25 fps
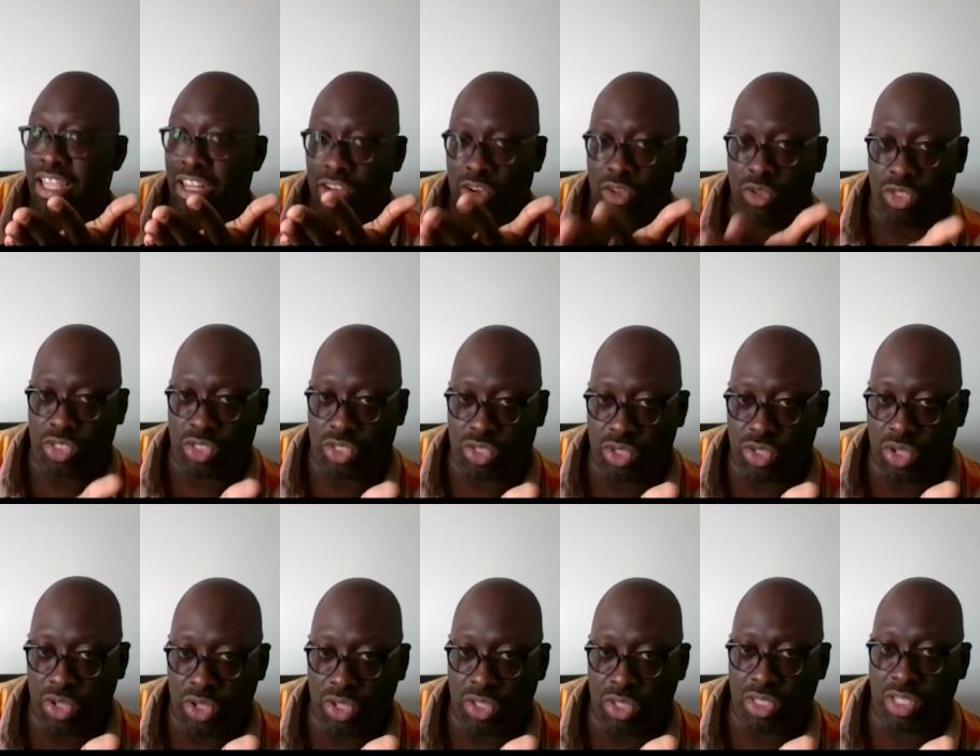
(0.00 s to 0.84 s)
it looks
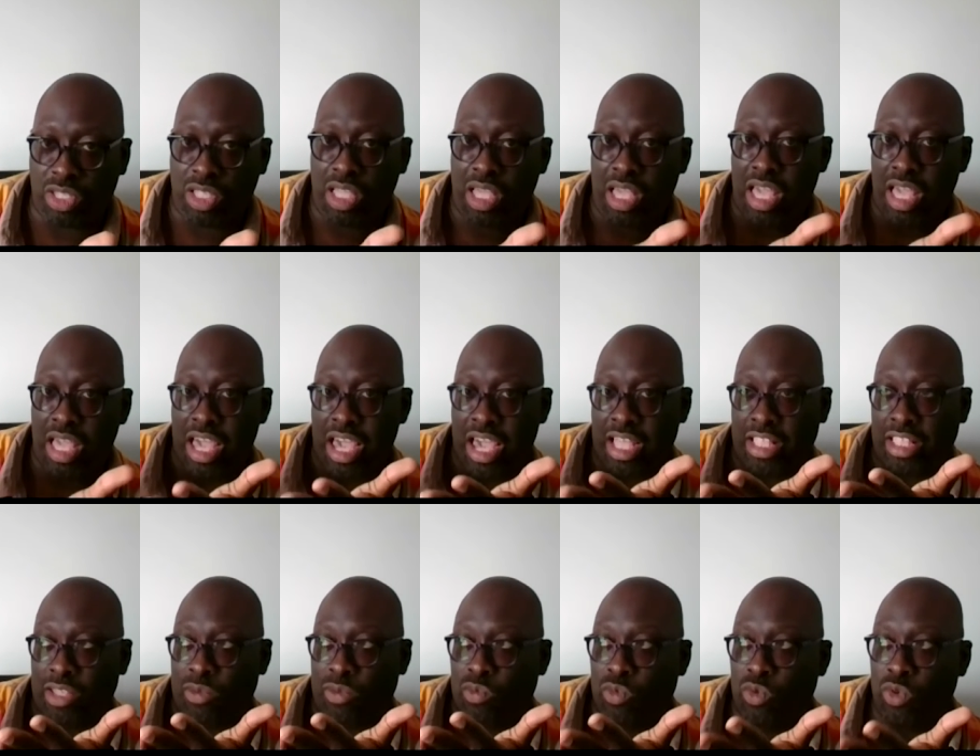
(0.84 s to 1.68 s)
good,
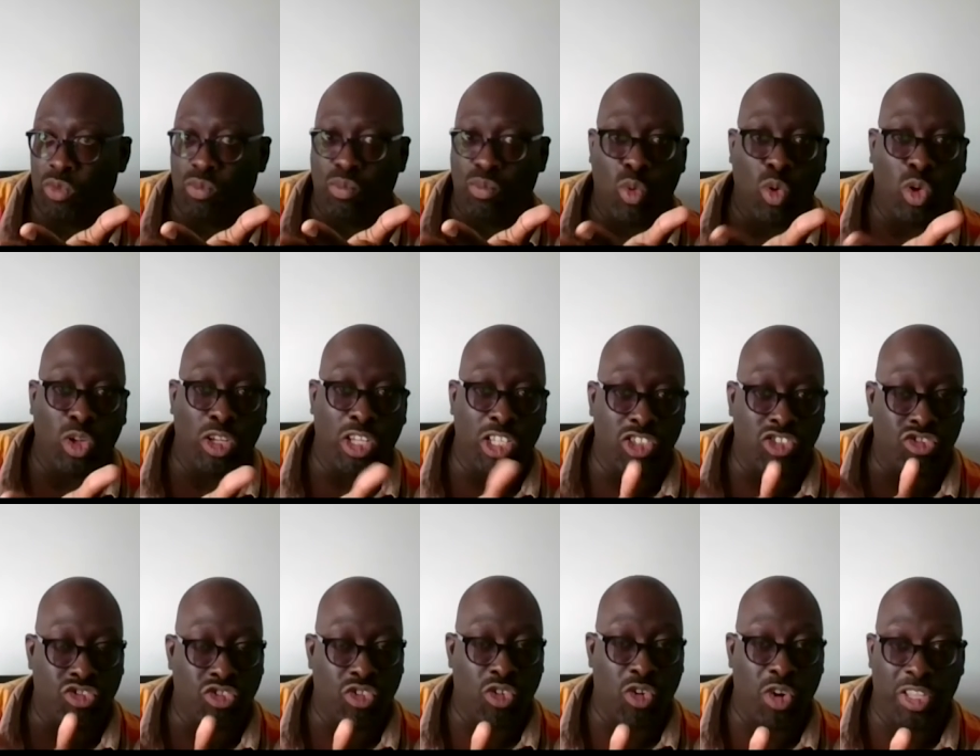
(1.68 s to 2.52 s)
and it would more or
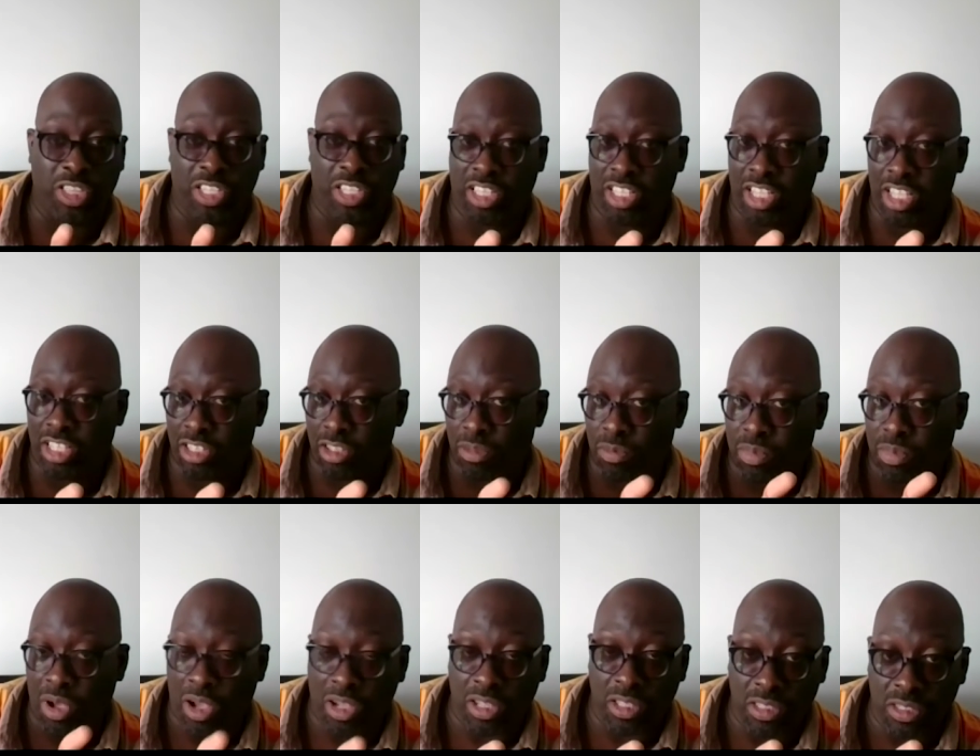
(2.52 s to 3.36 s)
less draw in the
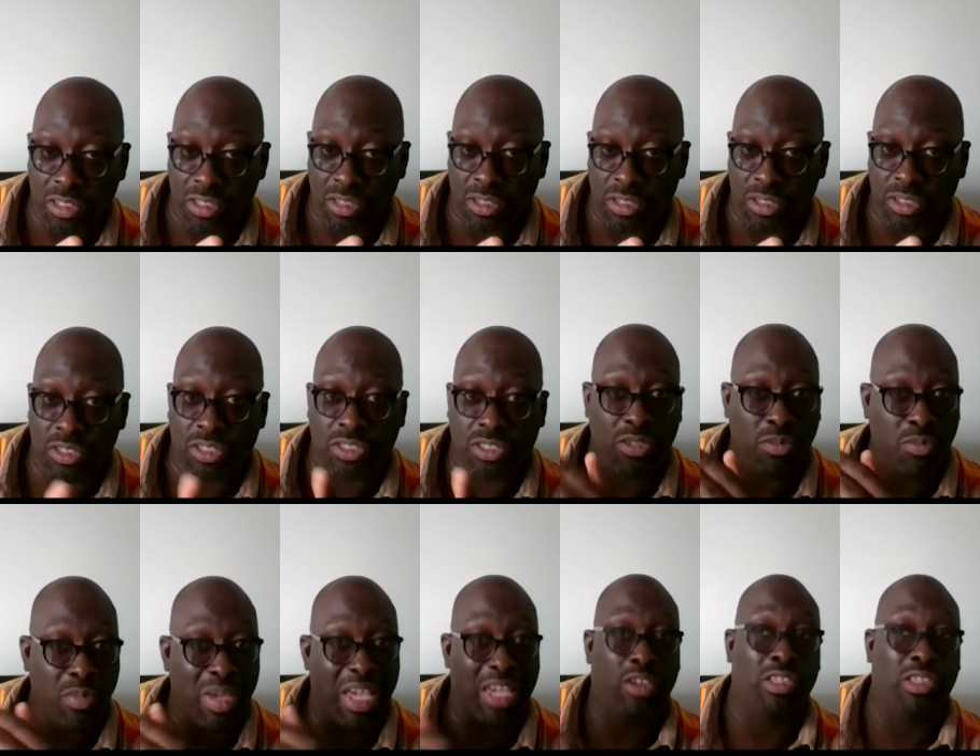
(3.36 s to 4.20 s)
needed punters
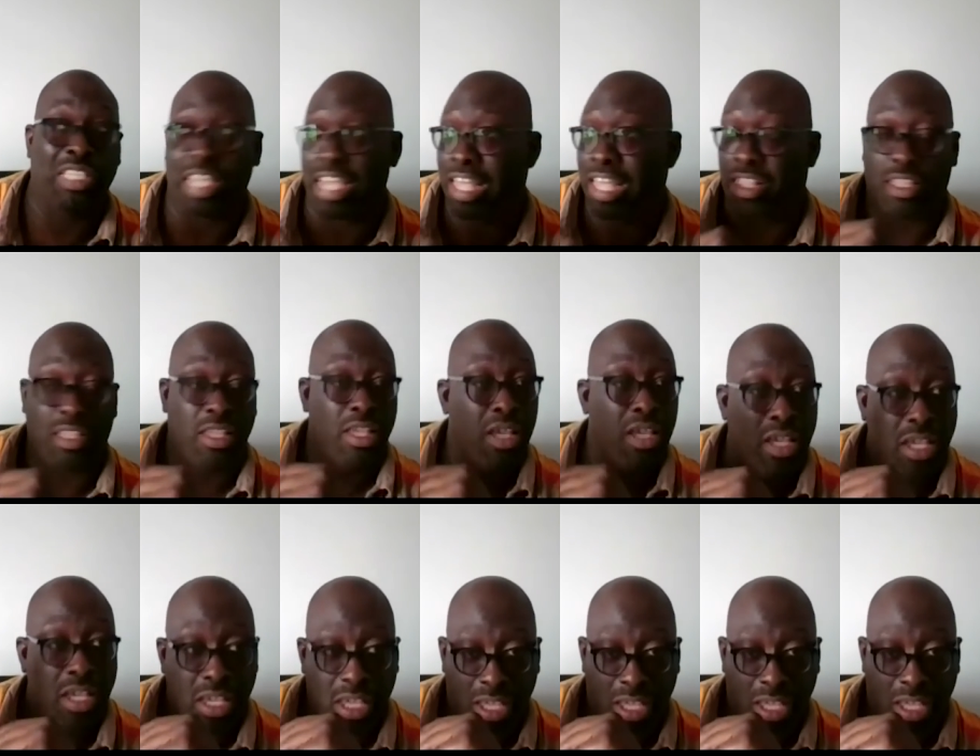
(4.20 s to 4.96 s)
to make. Because again,